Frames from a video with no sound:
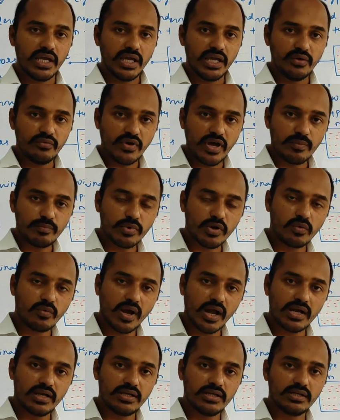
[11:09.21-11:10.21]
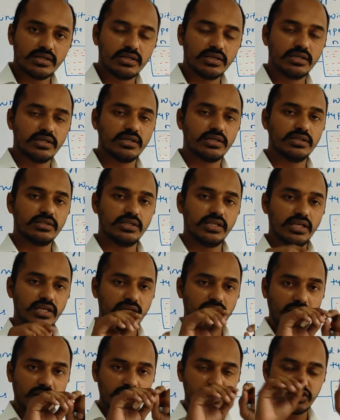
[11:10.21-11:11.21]
If I provide
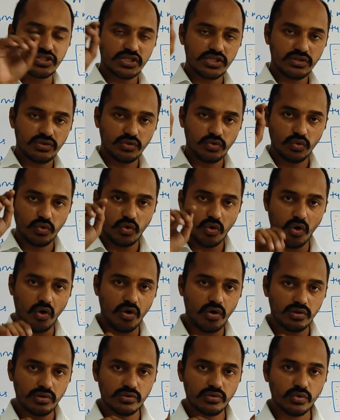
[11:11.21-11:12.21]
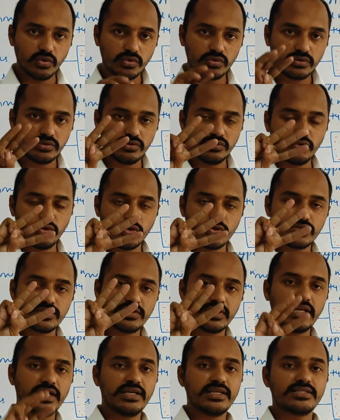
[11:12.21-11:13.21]
the connection to all those
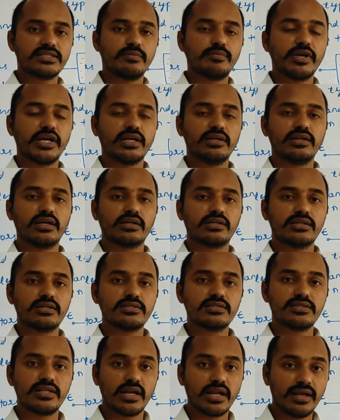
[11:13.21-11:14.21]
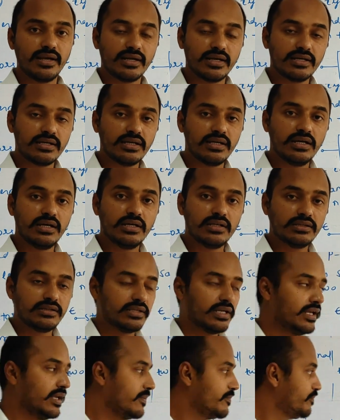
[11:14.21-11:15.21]
three semiconductors, then I'll get
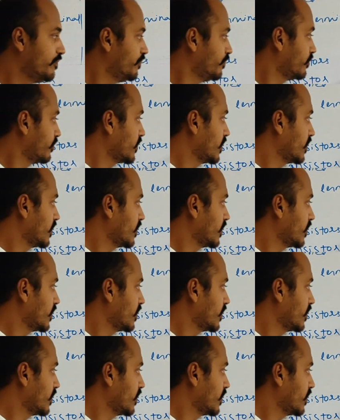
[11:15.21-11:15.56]
three